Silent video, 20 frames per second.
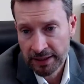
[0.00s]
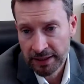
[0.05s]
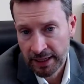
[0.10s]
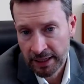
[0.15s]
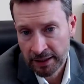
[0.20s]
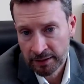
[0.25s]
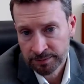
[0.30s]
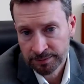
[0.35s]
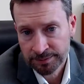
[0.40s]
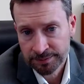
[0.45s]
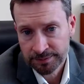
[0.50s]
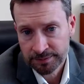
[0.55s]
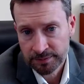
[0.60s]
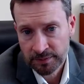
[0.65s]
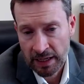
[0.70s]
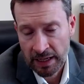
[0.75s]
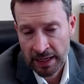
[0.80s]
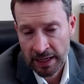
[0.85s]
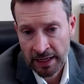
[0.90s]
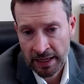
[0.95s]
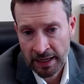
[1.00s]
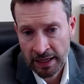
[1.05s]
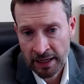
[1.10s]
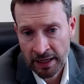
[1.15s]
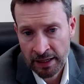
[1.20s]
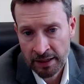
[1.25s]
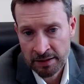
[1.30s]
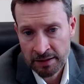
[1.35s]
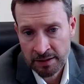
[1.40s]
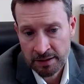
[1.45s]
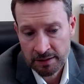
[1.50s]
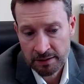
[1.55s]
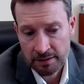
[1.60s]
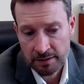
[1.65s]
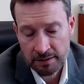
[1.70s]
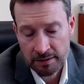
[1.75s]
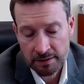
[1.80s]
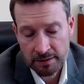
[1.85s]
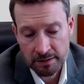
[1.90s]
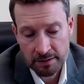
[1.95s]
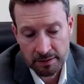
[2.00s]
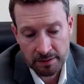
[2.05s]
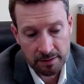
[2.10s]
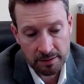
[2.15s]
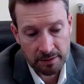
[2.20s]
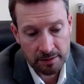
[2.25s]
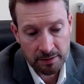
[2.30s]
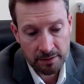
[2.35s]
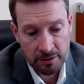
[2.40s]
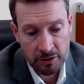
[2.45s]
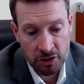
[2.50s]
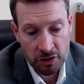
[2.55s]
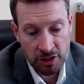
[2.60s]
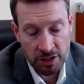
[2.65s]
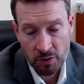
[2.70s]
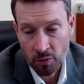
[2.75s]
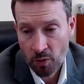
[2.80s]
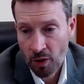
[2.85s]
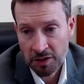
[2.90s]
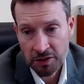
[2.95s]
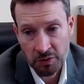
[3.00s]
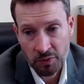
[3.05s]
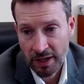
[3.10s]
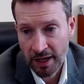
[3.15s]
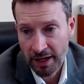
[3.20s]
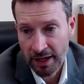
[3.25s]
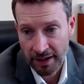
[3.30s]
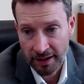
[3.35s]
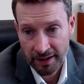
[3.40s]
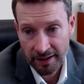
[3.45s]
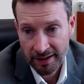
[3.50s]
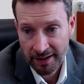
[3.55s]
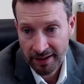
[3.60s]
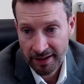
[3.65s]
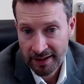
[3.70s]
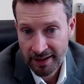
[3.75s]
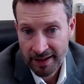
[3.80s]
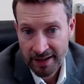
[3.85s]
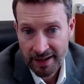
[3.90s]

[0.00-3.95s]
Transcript: killed that day, and she walked away.